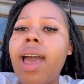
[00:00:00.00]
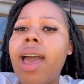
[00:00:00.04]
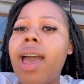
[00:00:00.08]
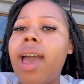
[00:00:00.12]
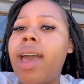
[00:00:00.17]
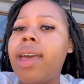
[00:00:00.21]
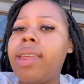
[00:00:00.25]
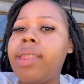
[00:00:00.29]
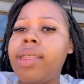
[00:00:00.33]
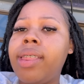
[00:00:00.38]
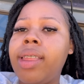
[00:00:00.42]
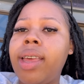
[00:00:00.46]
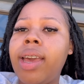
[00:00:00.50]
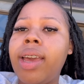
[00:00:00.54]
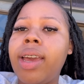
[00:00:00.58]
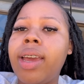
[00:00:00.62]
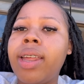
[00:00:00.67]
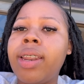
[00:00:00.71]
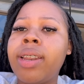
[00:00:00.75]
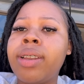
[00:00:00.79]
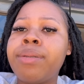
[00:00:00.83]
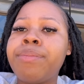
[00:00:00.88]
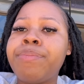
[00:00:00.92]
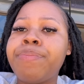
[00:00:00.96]
And
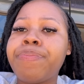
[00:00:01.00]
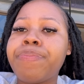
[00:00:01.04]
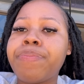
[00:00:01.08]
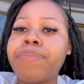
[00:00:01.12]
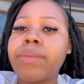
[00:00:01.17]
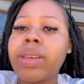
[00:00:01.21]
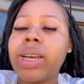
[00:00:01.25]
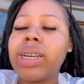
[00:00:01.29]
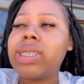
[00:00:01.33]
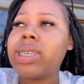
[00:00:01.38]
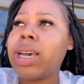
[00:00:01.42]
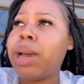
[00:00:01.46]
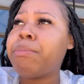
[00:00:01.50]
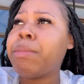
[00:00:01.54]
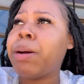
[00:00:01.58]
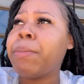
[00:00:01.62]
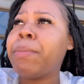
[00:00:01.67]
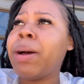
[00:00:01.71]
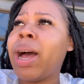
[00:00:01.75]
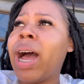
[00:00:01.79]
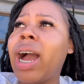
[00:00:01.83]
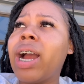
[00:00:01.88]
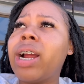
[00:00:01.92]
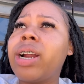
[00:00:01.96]
then time I'm
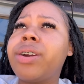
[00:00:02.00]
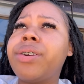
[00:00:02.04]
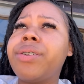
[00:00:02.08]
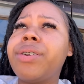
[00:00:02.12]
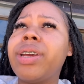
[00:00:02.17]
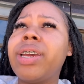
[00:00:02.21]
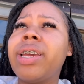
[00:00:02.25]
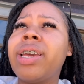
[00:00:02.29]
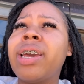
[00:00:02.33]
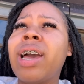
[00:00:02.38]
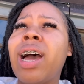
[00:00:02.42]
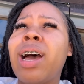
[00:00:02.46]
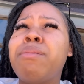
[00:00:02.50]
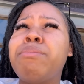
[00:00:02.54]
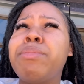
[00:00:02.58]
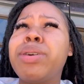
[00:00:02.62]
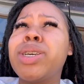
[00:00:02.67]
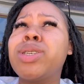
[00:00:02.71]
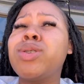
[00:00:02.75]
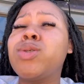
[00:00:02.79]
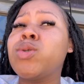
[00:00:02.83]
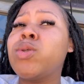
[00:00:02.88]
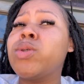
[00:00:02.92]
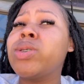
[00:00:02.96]
hungry, I'm
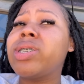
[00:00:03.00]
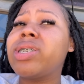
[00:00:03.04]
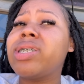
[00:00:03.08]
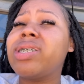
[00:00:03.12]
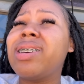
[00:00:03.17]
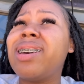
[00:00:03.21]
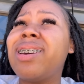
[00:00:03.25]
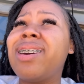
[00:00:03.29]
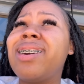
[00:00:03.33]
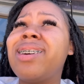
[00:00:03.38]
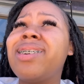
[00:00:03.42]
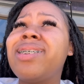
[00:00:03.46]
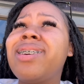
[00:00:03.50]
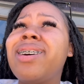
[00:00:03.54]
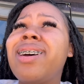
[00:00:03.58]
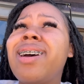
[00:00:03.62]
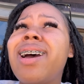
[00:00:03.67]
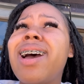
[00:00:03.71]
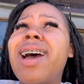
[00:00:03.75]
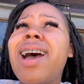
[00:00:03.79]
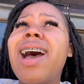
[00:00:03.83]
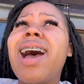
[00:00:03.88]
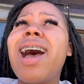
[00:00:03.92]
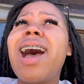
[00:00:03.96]
exhausted.
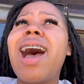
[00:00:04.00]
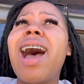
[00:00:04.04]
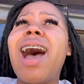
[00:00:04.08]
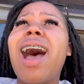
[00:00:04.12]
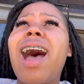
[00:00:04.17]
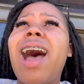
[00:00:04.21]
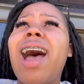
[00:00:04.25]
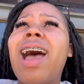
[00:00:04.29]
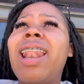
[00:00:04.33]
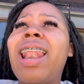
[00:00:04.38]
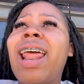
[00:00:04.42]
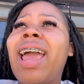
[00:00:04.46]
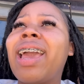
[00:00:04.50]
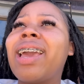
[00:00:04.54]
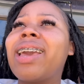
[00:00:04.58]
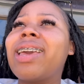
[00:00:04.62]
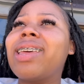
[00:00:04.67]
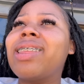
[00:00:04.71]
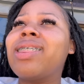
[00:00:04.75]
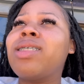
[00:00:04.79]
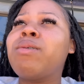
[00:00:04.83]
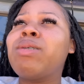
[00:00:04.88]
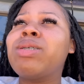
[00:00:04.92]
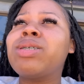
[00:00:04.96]

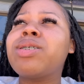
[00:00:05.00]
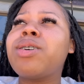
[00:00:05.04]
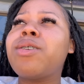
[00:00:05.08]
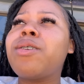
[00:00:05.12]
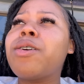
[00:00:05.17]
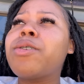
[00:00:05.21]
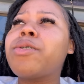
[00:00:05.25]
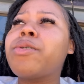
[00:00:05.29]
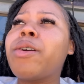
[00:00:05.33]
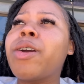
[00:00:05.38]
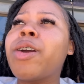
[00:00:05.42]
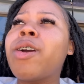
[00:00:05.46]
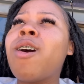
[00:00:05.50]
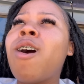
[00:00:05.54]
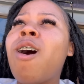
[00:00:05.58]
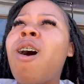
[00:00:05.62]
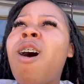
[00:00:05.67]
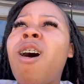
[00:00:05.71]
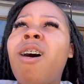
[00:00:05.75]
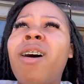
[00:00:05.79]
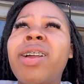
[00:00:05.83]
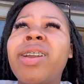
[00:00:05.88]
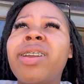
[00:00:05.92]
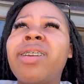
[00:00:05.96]
Like, there was a lot going
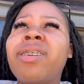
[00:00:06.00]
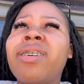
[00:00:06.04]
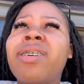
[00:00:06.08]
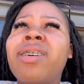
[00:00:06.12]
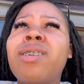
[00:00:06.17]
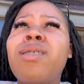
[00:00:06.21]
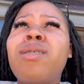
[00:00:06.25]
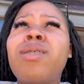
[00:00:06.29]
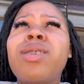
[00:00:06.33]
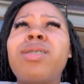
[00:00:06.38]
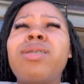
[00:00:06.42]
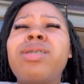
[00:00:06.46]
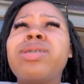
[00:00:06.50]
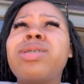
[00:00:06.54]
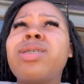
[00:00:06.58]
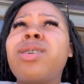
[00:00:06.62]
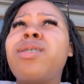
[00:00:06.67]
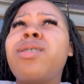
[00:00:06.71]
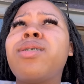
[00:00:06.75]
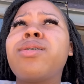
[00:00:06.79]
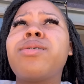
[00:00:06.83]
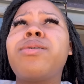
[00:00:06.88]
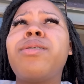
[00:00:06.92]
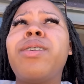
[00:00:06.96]
on. Oh, there was a
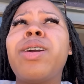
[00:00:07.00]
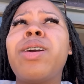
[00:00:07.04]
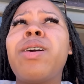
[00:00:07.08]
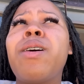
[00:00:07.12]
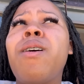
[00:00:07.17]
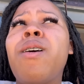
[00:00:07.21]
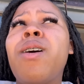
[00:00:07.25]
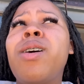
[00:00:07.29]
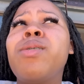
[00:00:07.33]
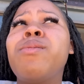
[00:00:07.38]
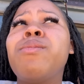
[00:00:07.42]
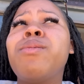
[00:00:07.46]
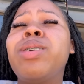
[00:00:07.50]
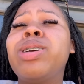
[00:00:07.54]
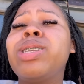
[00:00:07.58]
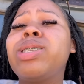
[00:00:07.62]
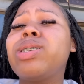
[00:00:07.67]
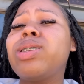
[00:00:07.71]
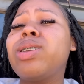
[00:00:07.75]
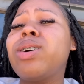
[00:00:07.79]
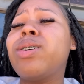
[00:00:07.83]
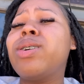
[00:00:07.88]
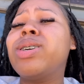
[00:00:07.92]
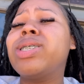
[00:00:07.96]
lot going on. We went
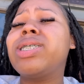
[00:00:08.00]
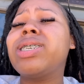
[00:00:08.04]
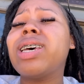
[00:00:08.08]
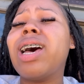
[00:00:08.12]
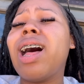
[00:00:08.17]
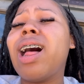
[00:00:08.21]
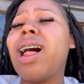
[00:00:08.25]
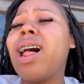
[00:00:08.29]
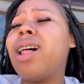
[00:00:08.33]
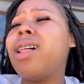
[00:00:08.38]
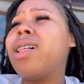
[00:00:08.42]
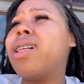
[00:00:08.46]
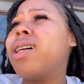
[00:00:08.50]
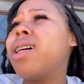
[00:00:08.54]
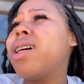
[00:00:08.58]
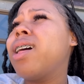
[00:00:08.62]
to the hotel.